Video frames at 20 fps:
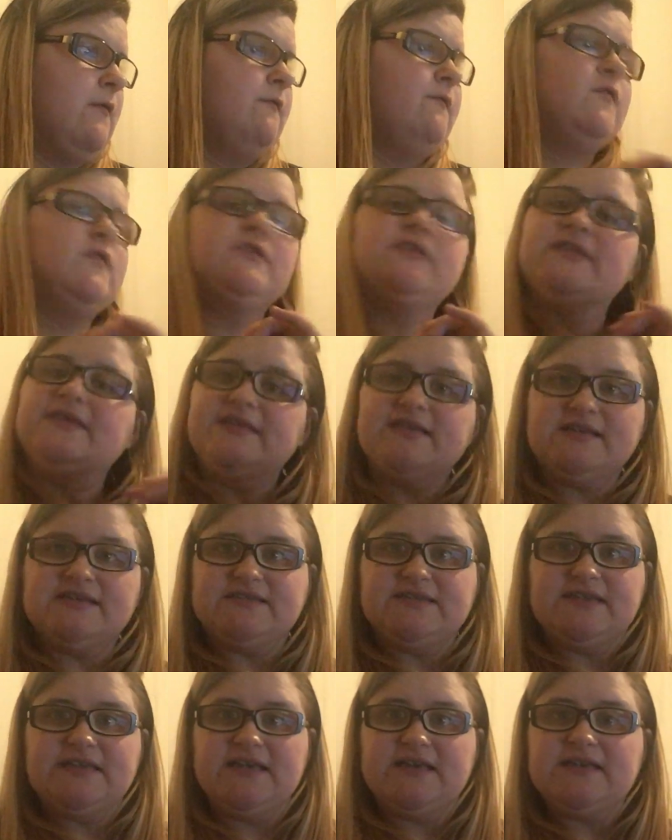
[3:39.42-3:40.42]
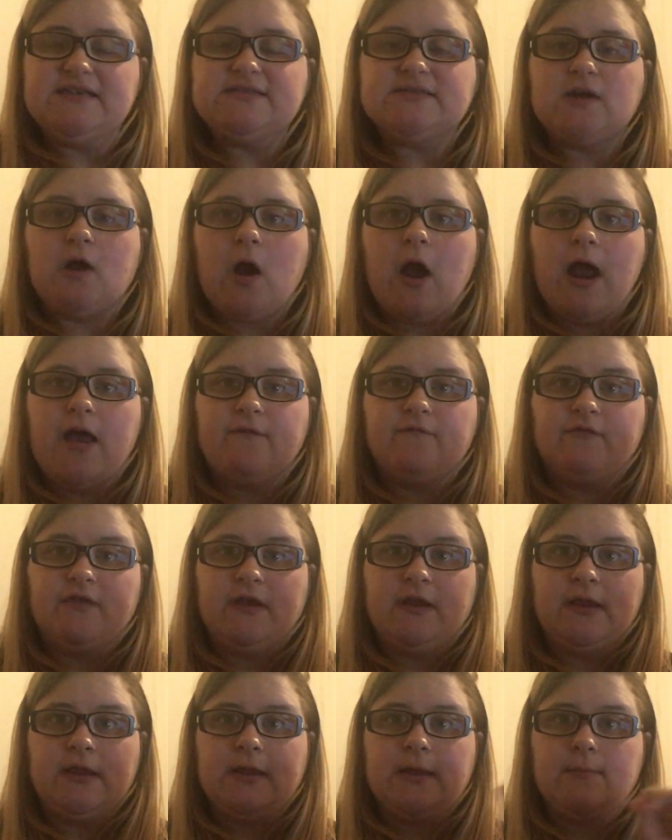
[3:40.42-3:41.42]
for this year's, I've
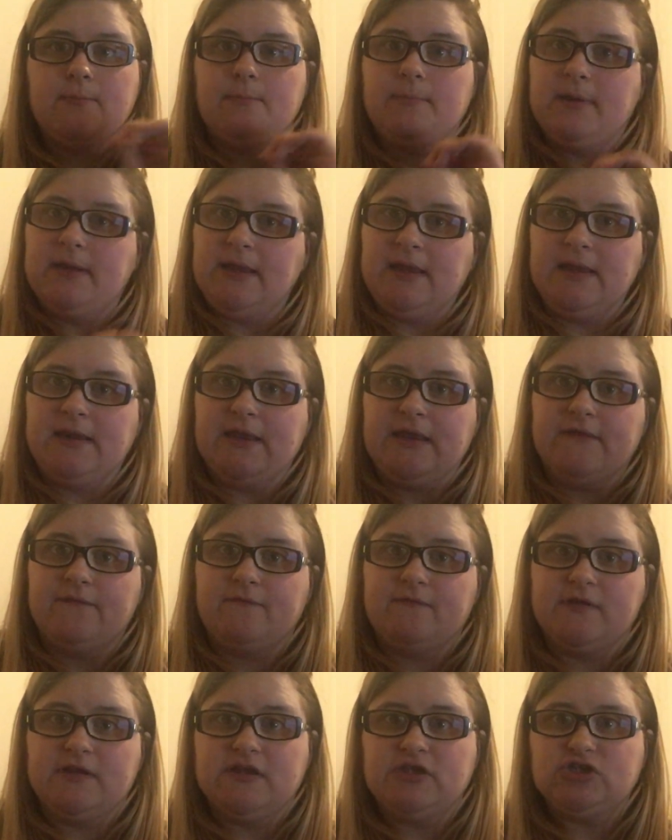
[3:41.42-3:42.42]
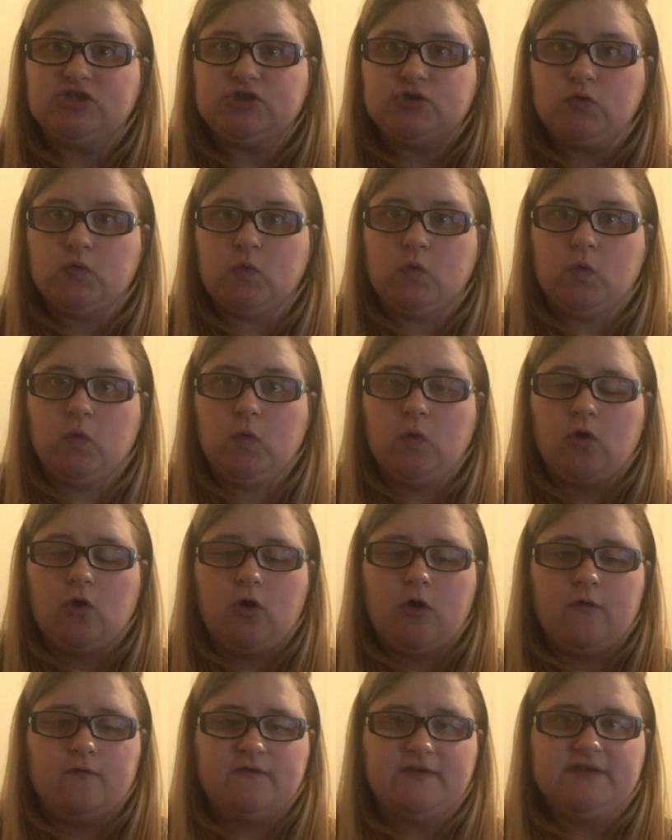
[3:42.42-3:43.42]
nearly completely finished all
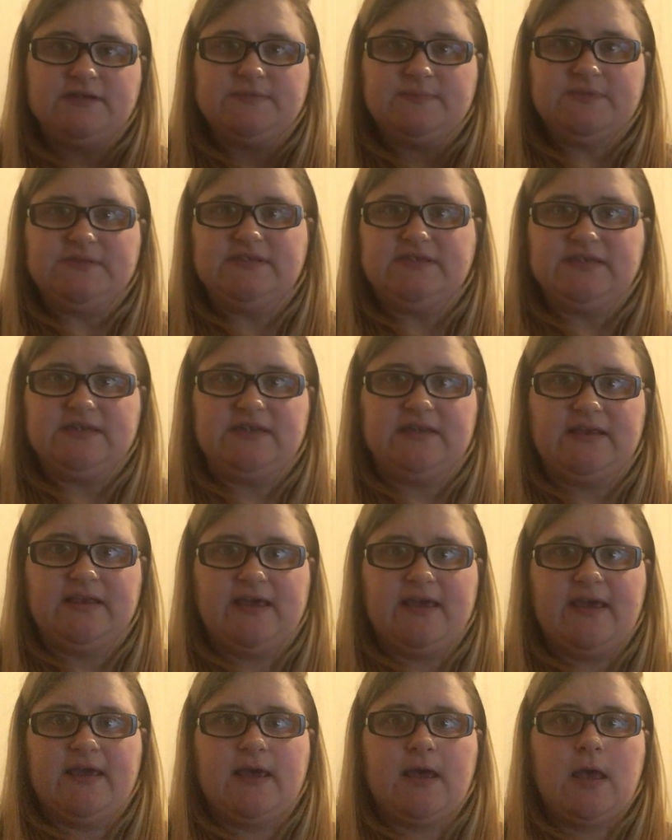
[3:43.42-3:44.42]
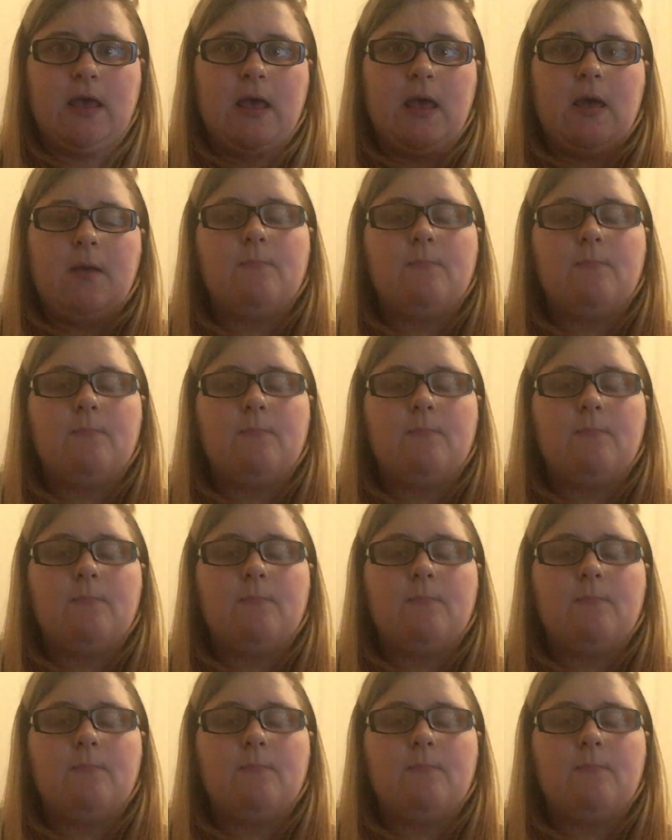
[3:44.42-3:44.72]
of this particular year.